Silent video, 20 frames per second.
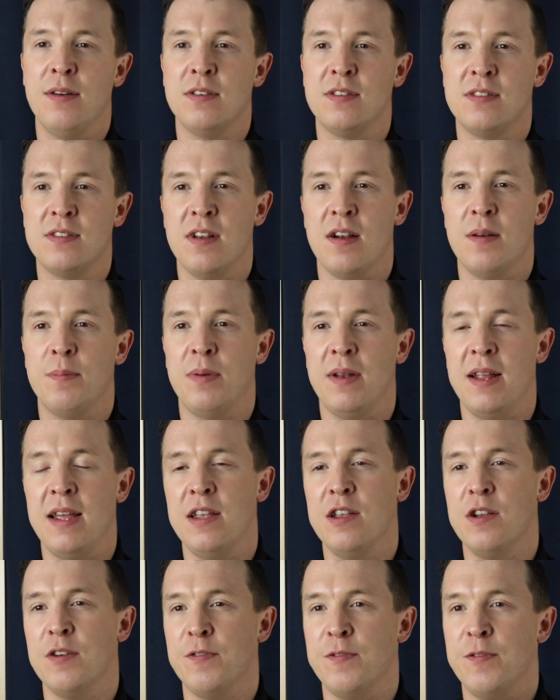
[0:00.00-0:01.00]
to start
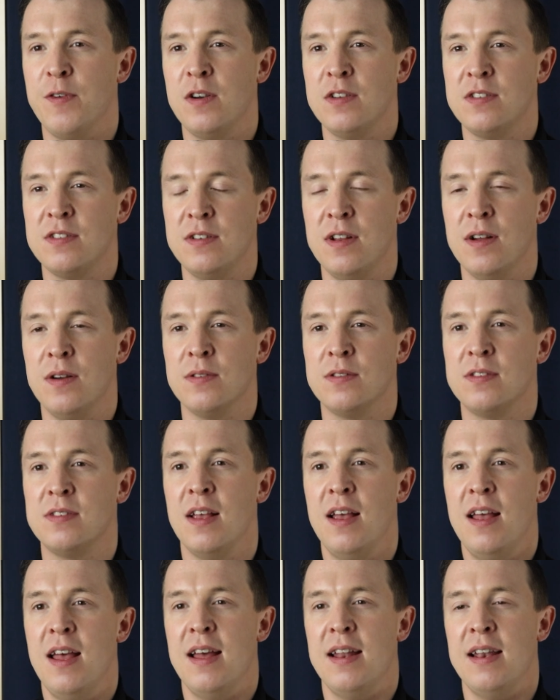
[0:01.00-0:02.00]
playing your first
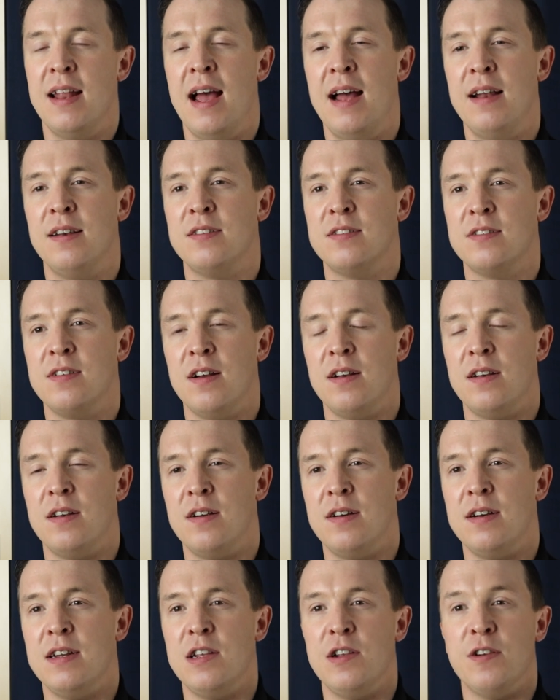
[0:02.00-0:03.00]
notes and how to start
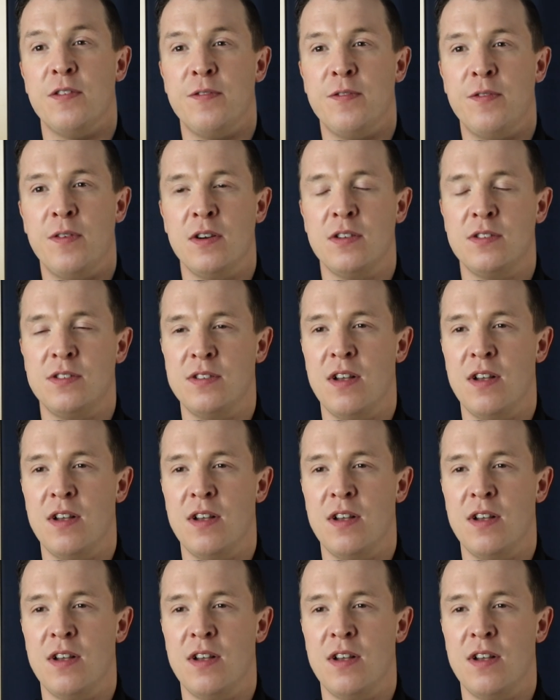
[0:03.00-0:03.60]
learning your first